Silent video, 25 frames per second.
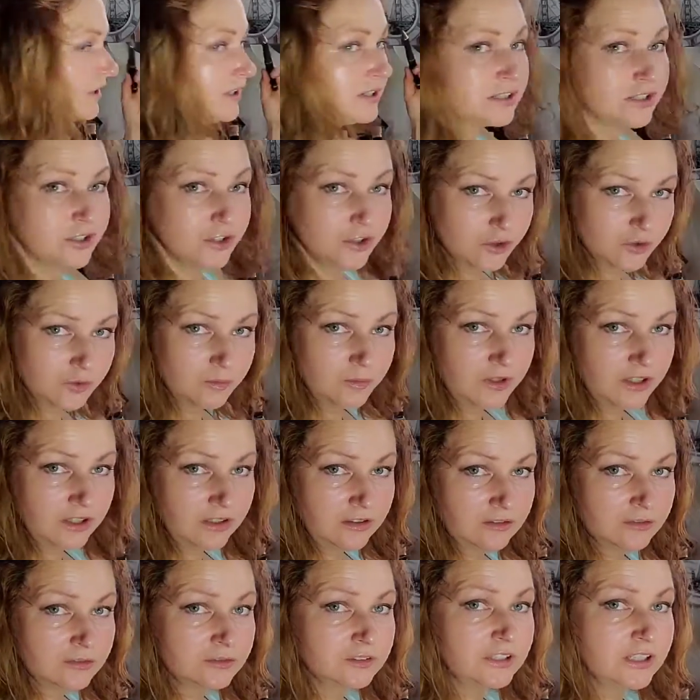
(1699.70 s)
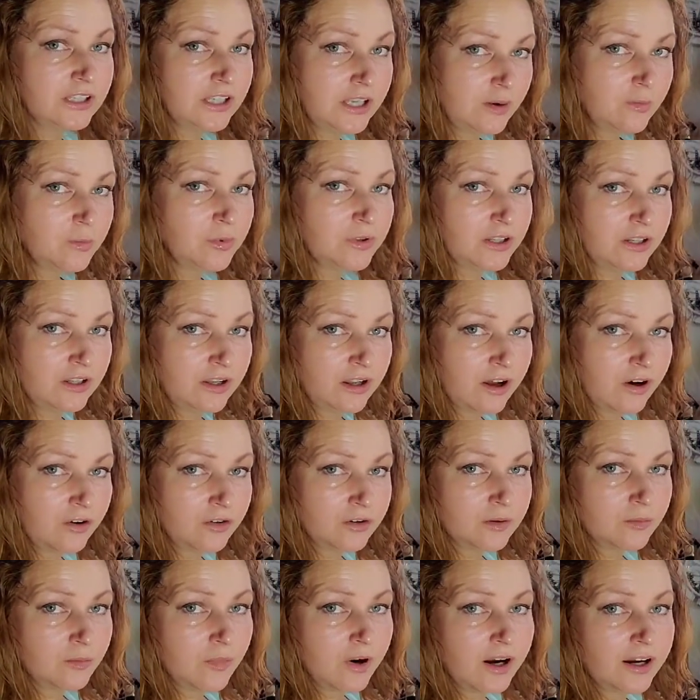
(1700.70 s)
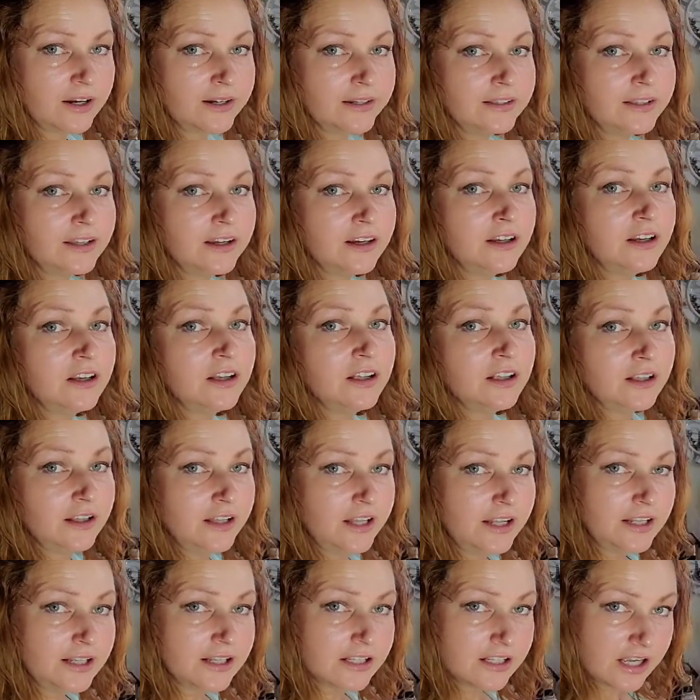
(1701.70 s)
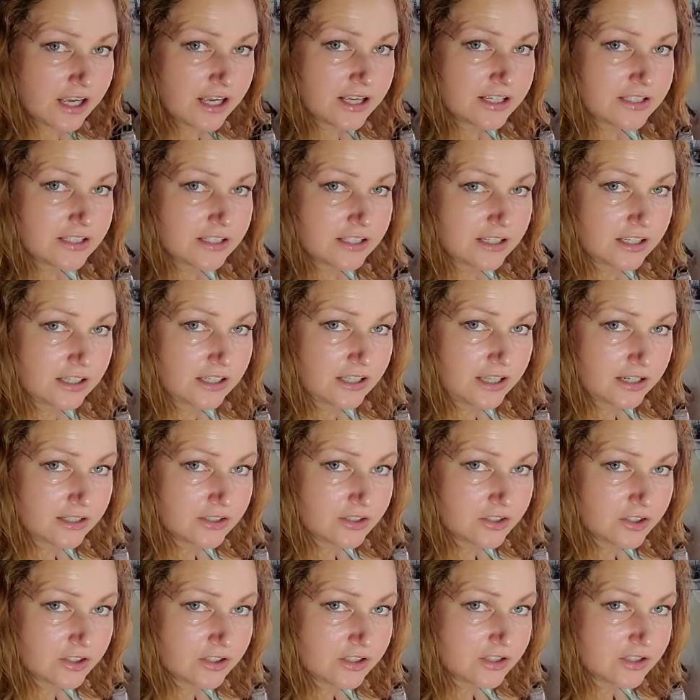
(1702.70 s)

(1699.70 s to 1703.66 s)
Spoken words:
are assuming, we keep it in our mind that it has connection